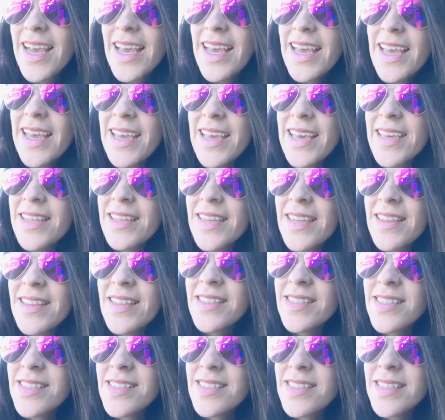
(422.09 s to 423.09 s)
And
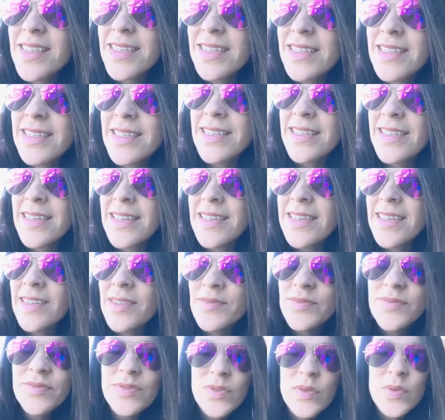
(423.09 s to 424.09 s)
this is like
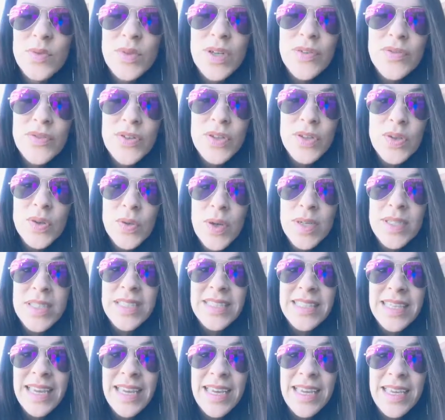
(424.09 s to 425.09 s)
whenever you go on a
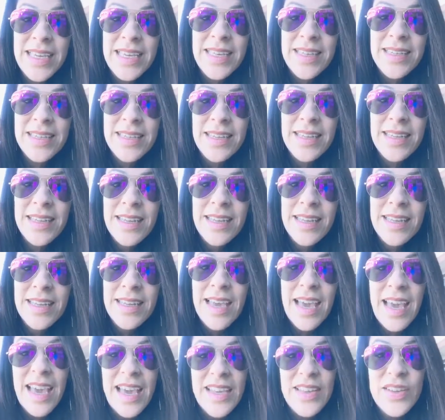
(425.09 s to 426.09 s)
date
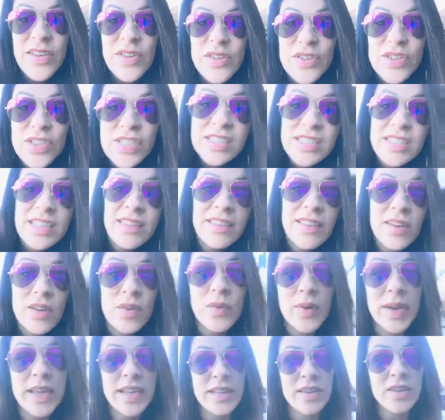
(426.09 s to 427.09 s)
and you're just sitting
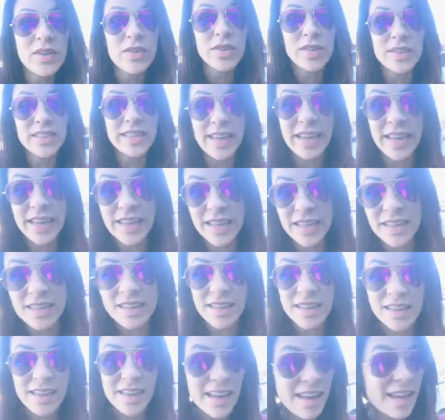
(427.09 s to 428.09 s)
there waiting on the date
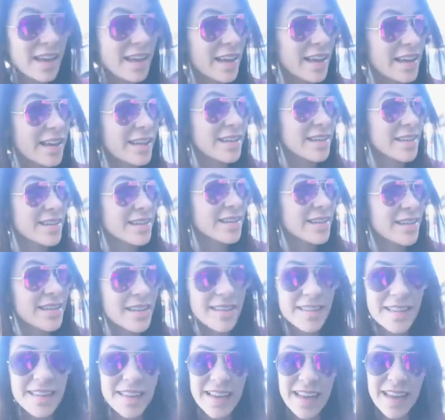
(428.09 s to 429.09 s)
and
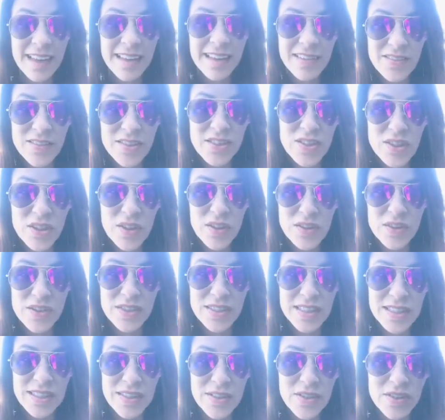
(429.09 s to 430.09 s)
the guy never shows,
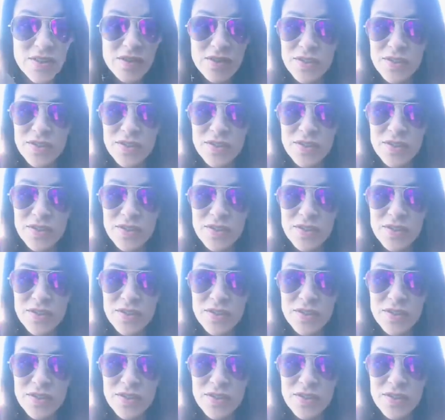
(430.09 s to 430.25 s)
and then you